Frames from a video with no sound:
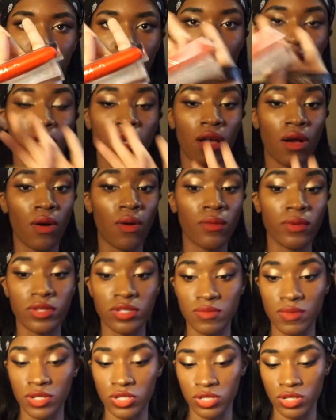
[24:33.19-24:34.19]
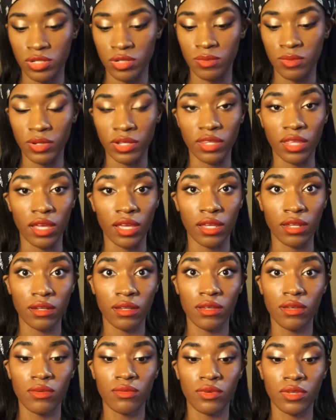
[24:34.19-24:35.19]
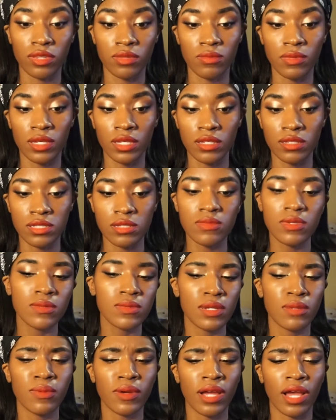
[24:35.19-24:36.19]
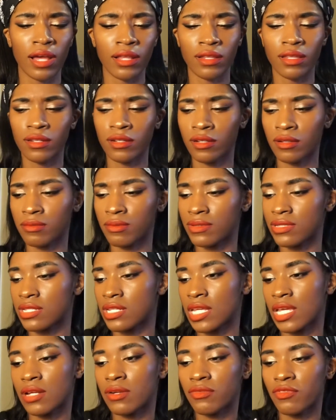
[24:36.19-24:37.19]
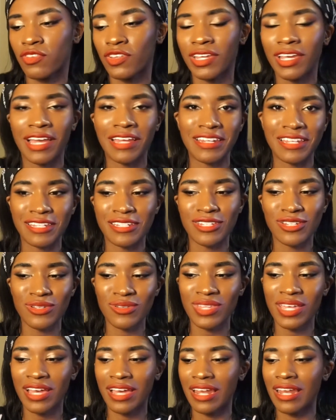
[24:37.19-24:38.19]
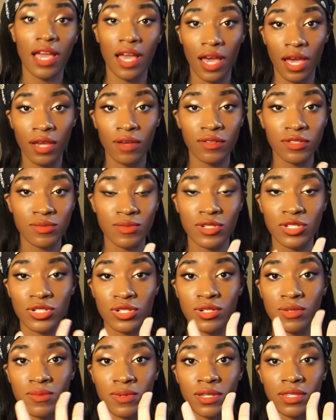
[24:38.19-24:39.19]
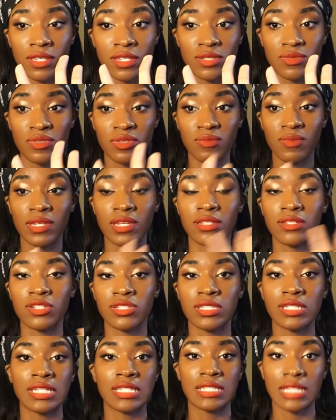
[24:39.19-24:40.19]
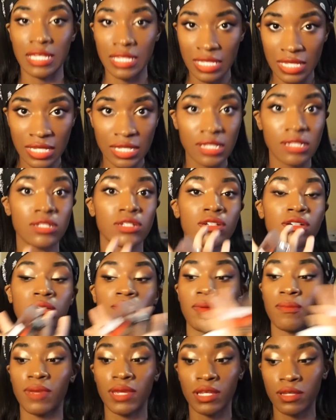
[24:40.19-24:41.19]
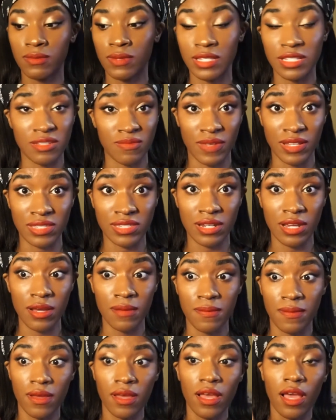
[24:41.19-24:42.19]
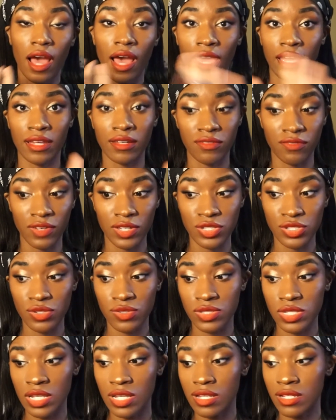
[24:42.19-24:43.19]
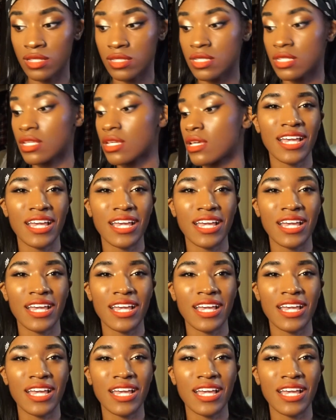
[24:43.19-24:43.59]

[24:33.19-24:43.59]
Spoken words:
I always make sure to bring that with me. Sometimes I'll bring highlighter, but today I don't feel like I need to do that. I always make sure to bring these with me just in case I eat or my makeup gets messed up. I can fix those things.